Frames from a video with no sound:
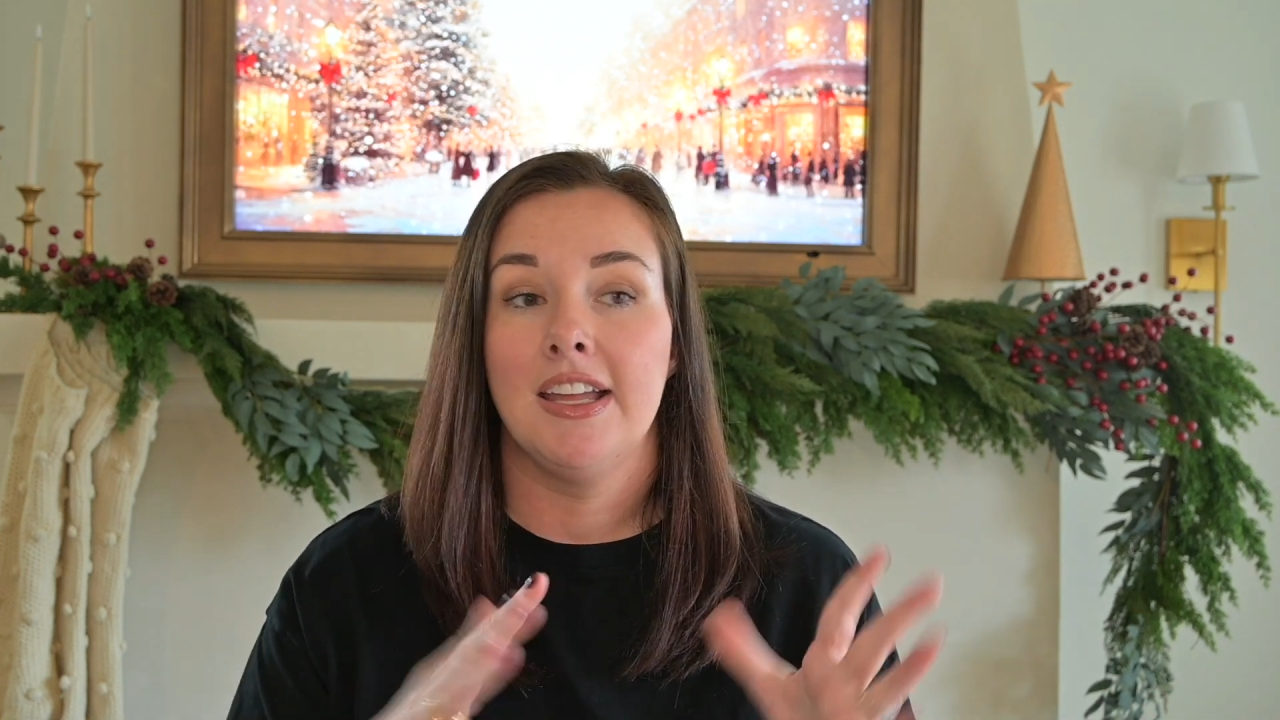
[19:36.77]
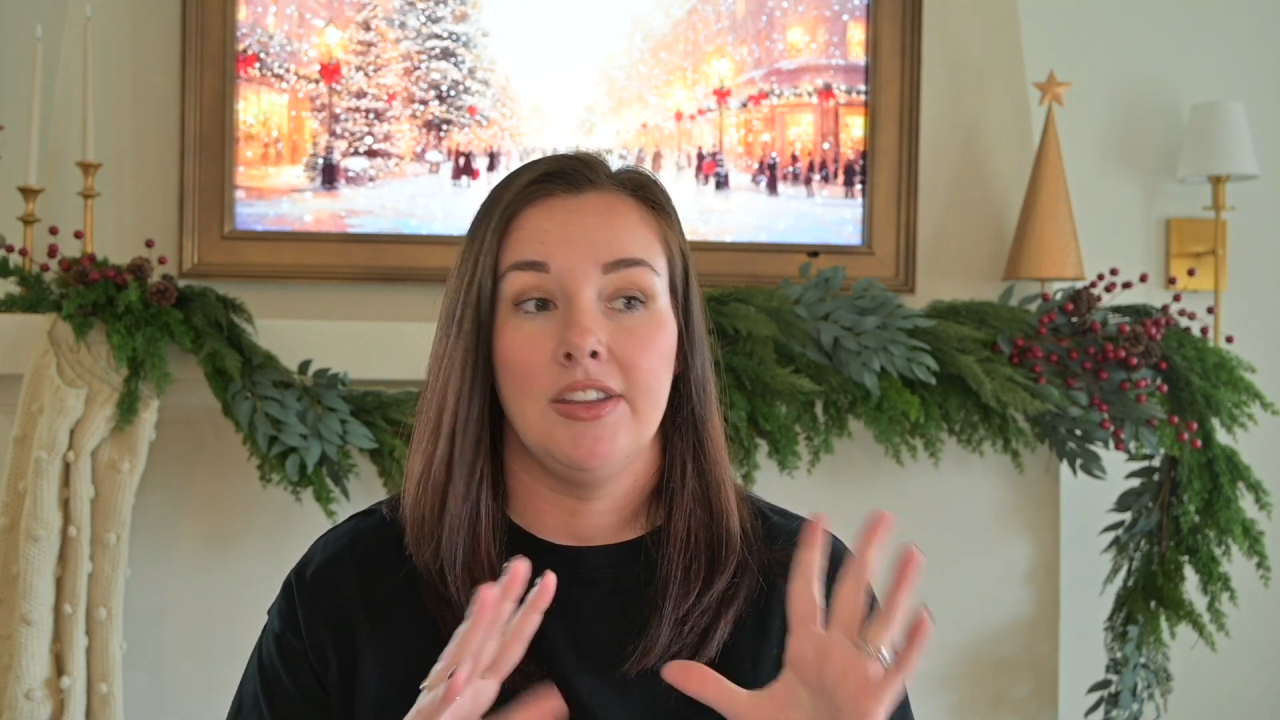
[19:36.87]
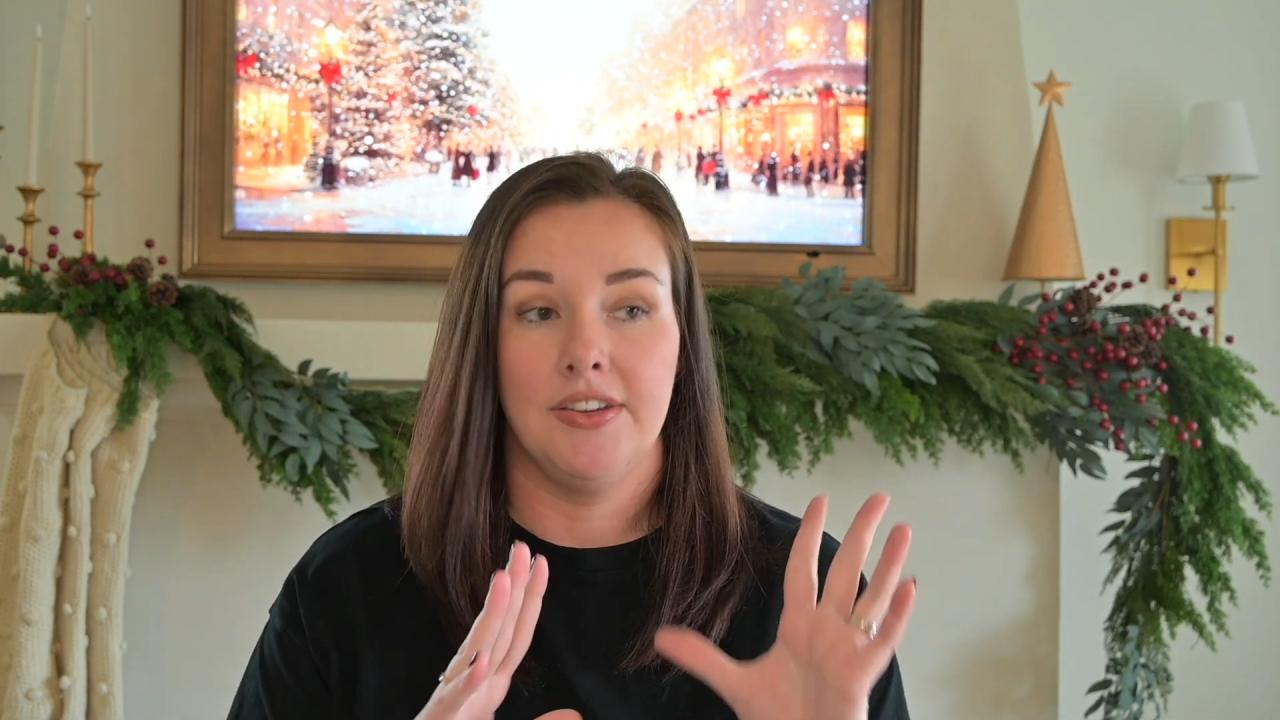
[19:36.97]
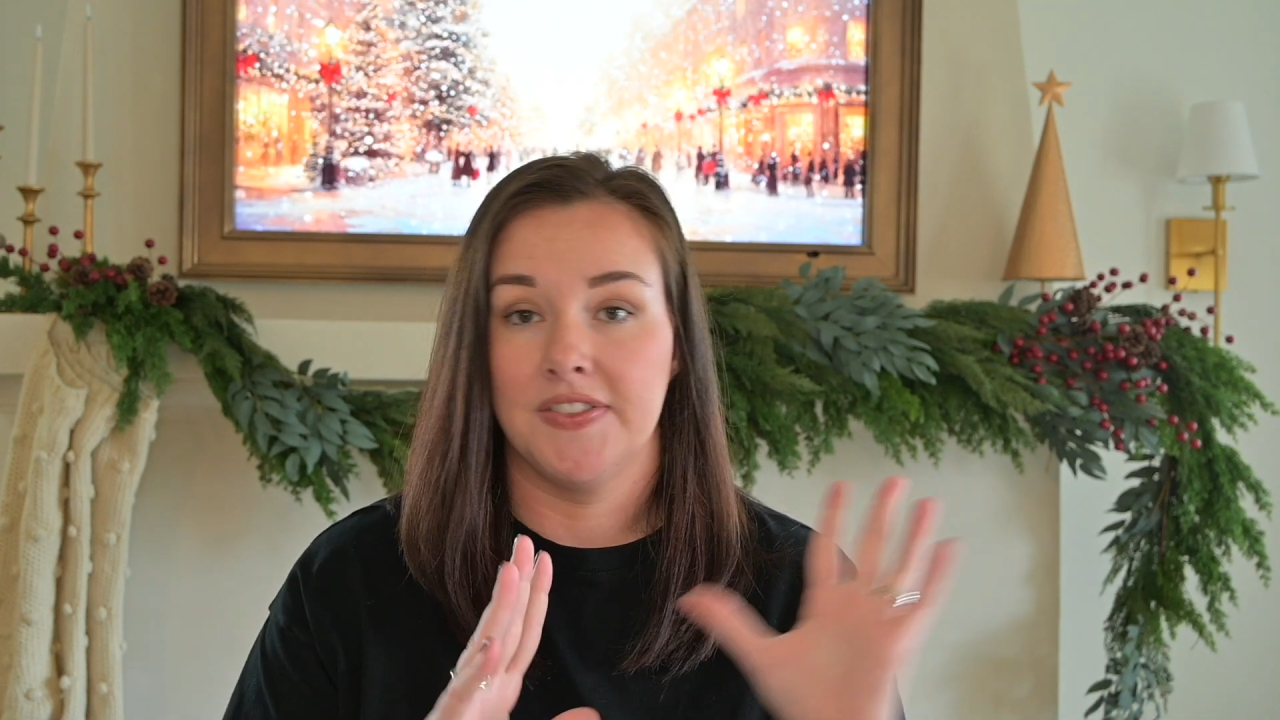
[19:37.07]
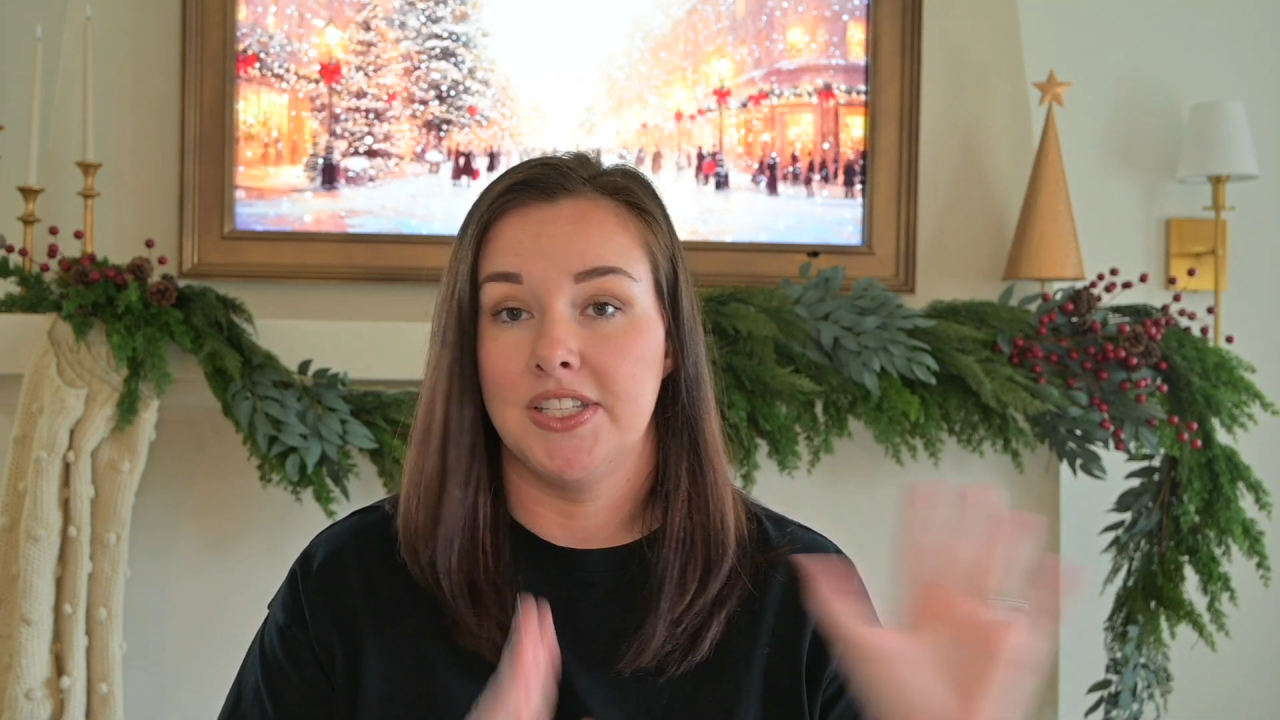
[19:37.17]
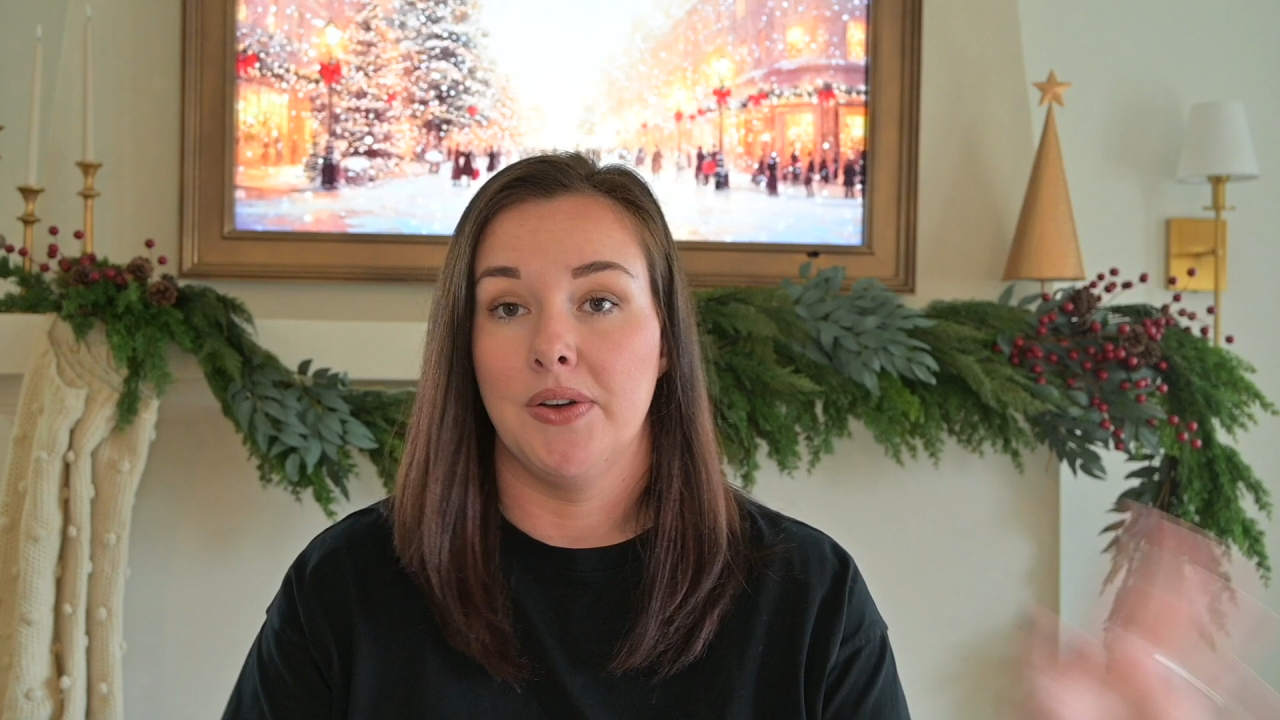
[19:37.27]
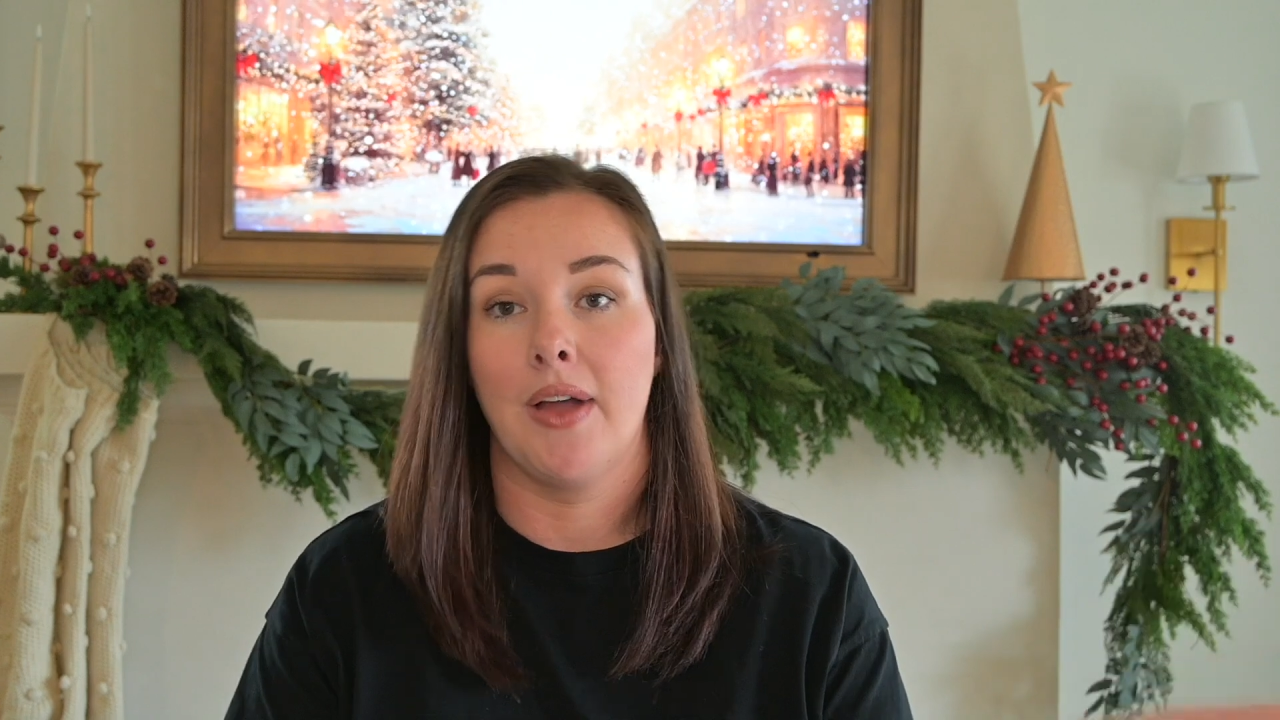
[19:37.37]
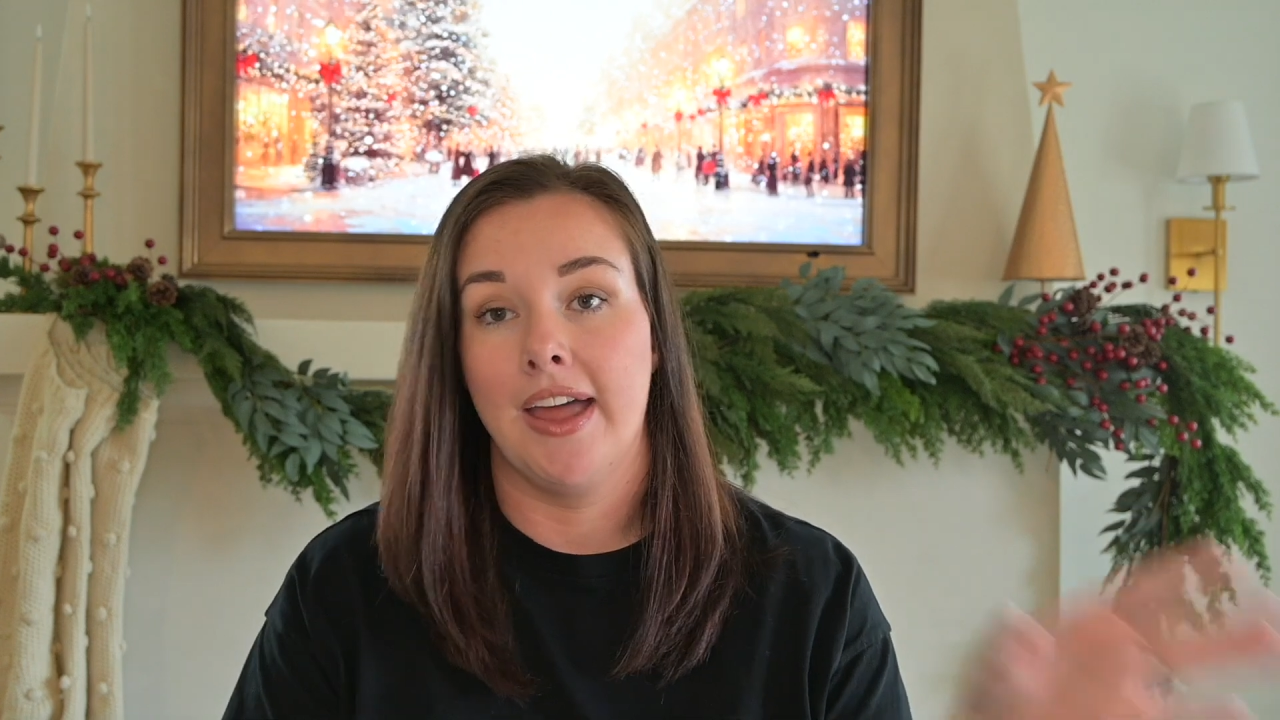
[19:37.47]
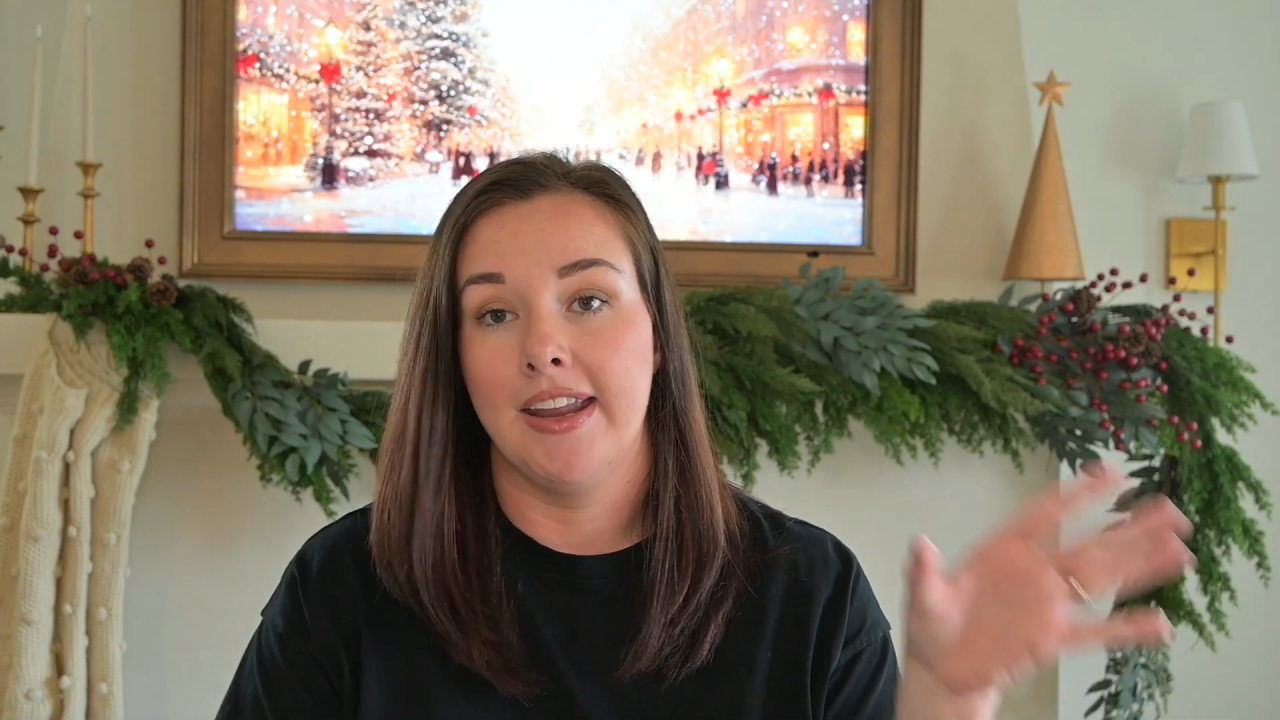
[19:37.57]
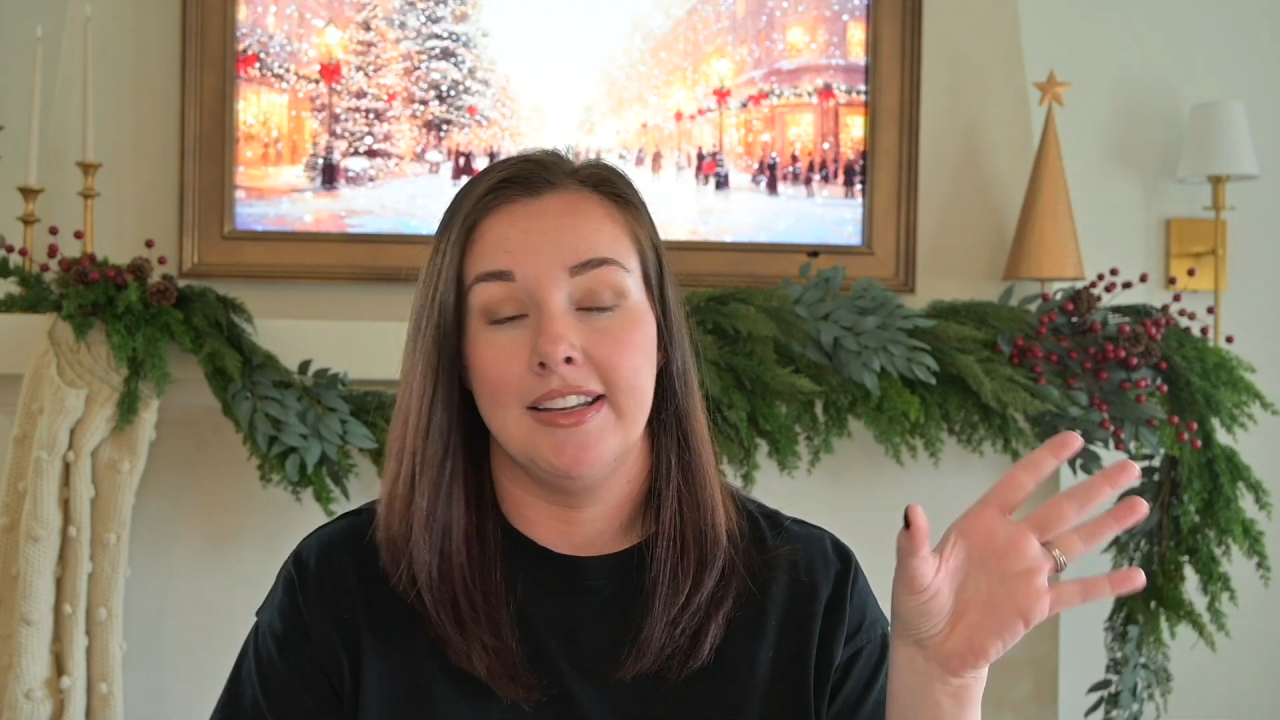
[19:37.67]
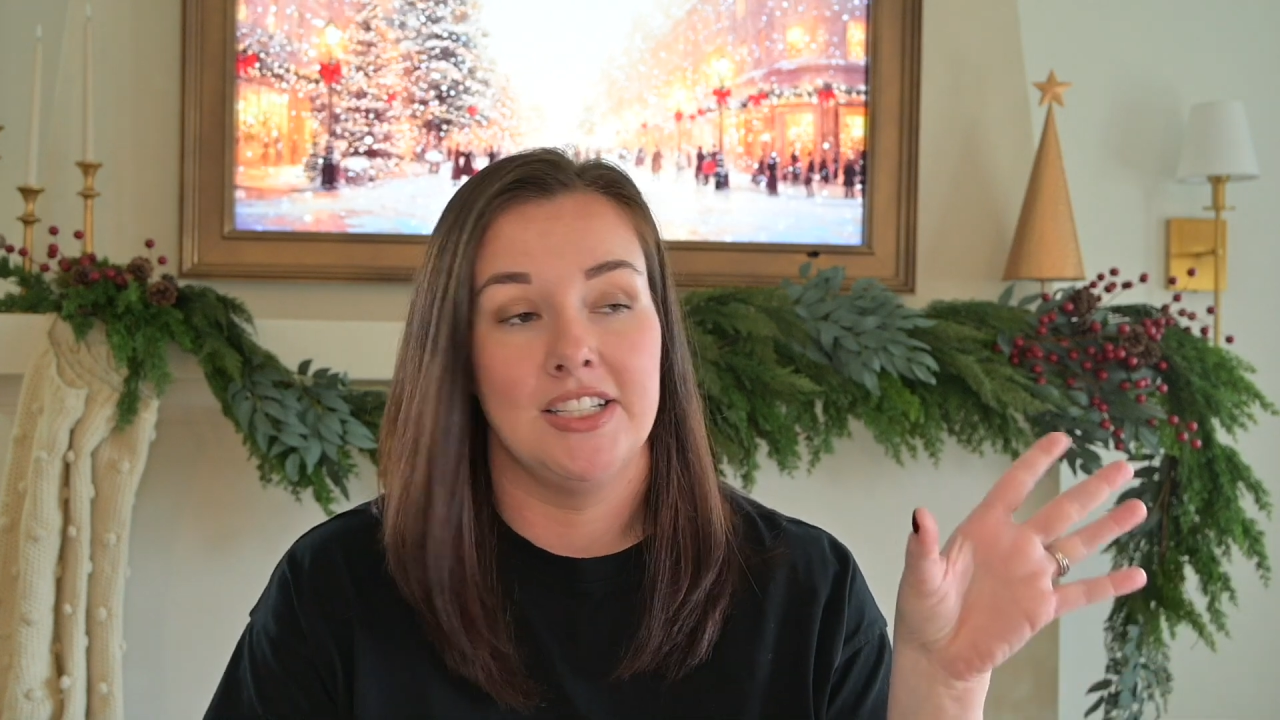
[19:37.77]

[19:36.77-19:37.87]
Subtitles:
you've still got to